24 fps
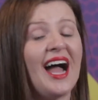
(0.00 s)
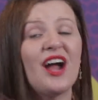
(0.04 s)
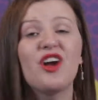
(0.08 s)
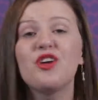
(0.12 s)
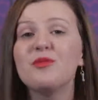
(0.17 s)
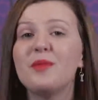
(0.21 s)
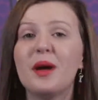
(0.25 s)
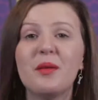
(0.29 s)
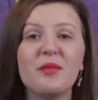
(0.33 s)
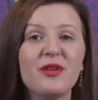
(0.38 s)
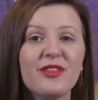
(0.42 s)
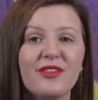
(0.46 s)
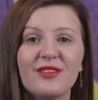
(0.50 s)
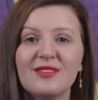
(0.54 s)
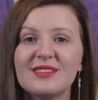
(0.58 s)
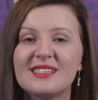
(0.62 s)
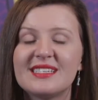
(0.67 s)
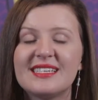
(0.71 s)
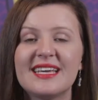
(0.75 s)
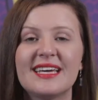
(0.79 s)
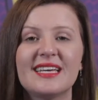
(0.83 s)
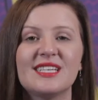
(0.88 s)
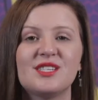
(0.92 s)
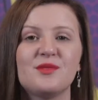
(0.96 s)
I remember
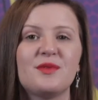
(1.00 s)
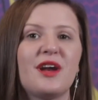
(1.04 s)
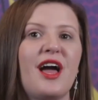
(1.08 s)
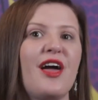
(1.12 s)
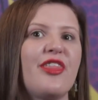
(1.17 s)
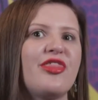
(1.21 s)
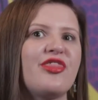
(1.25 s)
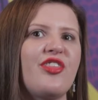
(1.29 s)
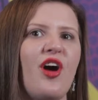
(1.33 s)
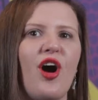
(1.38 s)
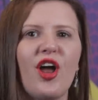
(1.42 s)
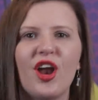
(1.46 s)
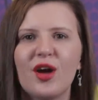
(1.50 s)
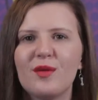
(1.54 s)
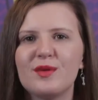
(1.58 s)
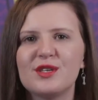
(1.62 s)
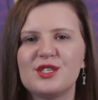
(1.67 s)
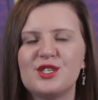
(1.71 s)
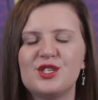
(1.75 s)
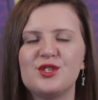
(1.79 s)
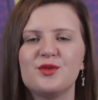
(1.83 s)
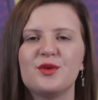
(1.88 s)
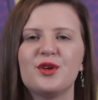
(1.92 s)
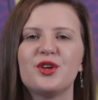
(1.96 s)
those days when I thought I
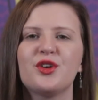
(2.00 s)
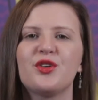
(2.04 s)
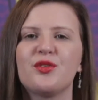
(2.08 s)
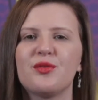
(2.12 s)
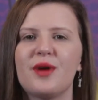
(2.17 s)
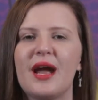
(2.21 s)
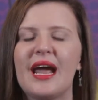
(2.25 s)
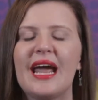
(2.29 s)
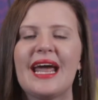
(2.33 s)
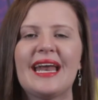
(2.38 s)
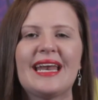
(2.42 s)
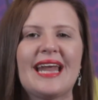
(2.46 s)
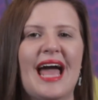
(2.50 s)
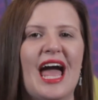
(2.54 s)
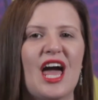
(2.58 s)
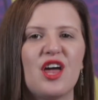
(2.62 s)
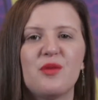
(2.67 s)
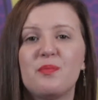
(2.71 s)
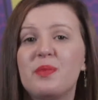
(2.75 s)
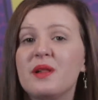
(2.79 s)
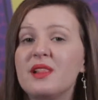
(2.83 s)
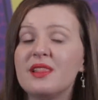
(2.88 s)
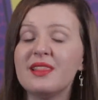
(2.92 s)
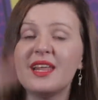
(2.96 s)
was doing great and I
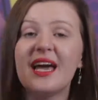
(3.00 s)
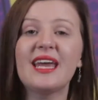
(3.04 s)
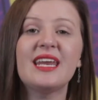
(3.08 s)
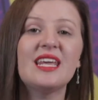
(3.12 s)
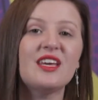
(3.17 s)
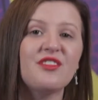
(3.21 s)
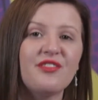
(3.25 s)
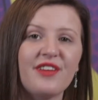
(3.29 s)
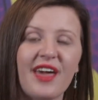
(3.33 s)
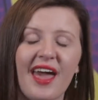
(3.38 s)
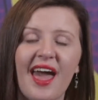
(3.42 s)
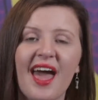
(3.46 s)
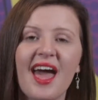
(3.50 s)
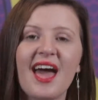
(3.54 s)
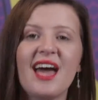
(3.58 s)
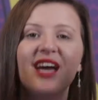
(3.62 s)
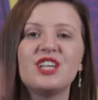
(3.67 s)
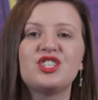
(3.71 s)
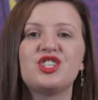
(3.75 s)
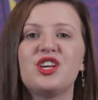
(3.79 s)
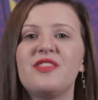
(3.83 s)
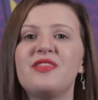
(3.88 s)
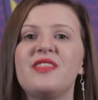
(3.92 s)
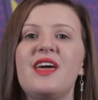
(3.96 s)
had plenty of
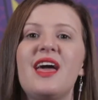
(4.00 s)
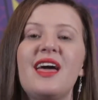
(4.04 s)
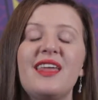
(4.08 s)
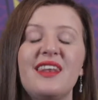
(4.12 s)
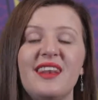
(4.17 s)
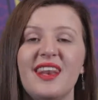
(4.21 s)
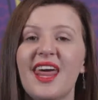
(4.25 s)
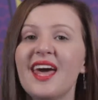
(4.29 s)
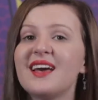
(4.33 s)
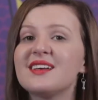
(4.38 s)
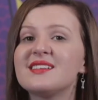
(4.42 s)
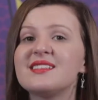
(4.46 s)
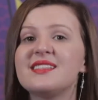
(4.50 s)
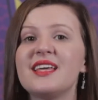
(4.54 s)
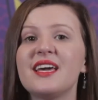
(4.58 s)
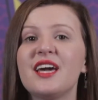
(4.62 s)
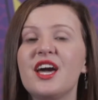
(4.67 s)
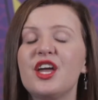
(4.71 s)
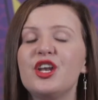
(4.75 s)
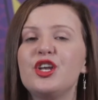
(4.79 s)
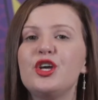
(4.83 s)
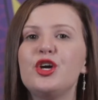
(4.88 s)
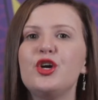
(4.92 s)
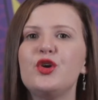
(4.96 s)
cash, and then next thing
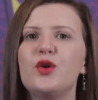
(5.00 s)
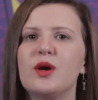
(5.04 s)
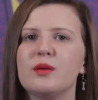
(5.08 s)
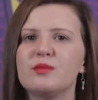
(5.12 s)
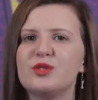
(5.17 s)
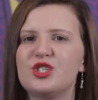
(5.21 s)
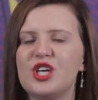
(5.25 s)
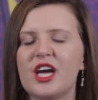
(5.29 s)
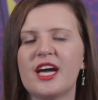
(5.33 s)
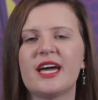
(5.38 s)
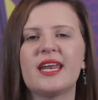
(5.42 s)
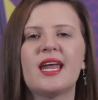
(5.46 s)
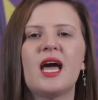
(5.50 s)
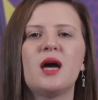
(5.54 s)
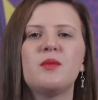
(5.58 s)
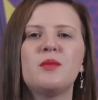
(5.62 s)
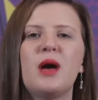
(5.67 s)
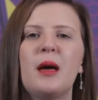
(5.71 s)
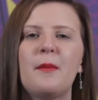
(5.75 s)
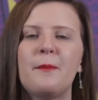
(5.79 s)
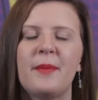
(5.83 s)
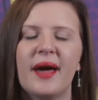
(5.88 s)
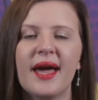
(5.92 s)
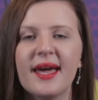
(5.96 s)
I knew, I'm checking out
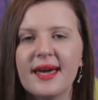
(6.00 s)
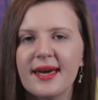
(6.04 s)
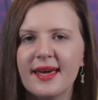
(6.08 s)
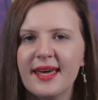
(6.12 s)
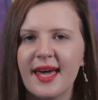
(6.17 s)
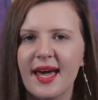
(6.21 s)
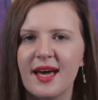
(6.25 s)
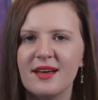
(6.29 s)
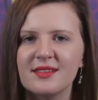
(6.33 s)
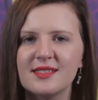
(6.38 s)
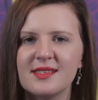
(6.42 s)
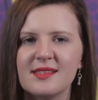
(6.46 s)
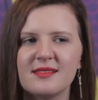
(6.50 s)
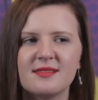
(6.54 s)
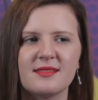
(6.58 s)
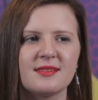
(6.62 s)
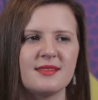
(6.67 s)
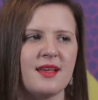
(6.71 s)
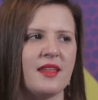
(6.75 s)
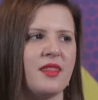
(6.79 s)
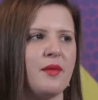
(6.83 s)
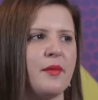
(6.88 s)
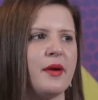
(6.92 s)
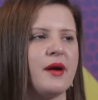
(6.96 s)
my bank accounts and there's
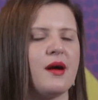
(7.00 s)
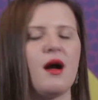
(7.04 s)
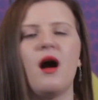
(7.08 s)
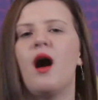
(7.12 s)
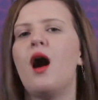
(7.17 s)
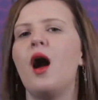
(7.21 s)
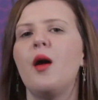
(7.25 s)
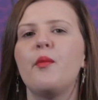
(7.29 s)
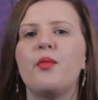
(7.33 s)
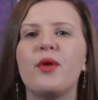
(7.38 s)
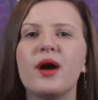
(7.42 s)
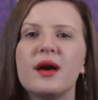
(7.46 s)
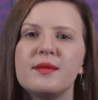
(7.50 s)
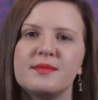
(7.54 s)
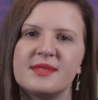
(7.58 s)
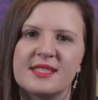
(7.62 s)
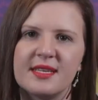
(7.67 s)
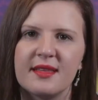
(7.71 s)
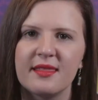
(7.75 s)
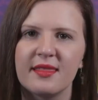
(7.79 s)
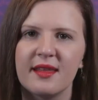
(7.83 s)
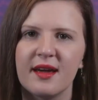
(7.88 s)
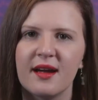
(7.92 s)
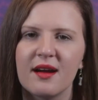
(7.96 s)
nothing but cobwebs
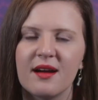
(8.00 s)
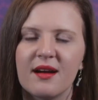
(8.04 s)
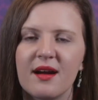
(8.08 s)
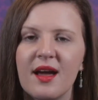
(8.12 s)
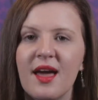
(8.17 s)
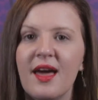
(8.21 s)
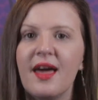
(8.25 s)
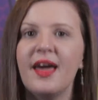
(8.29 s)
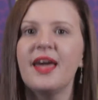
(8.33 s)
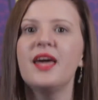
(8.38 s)
in there.